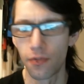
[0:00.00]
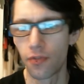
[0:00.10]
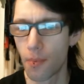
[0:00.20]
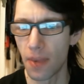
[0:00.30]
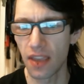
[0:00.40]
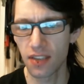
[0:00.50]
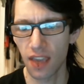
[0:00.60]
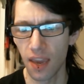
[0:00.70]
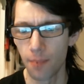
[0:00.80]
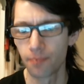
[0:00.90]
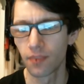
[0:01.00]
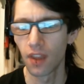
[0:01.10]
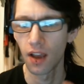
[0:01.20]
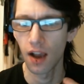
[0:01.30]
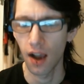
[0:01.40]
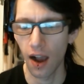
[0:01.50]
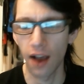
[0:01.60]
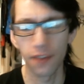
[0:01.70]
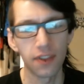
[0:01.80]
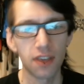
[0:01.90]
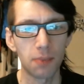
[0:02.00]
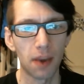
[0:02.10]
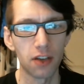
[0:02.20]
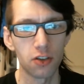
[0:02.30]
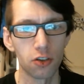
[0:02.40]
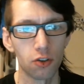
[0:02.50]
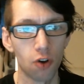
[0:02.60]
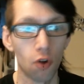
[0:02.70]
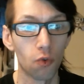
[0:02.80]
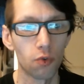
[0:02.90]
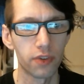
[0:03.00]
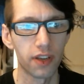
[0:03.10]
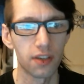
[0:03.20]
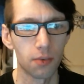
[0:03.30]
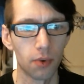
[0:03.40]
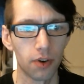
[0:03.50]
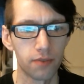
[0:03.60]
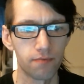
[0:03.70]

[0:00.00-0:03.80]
the base game and the expansion all rolled into one.